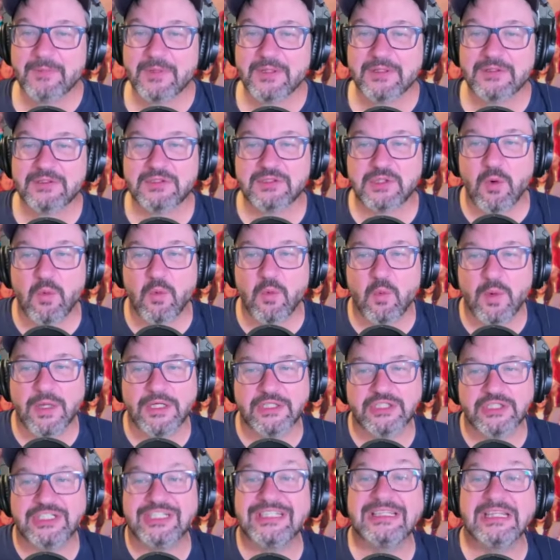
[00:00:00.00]
So when
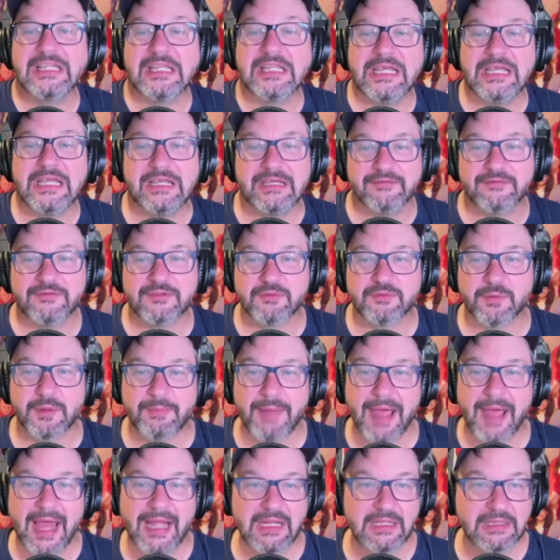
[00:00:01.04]
she leaves, when
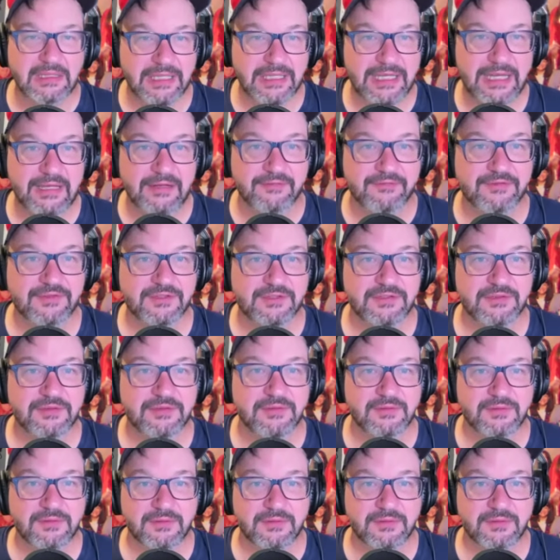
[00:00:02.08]
Maddie leaves,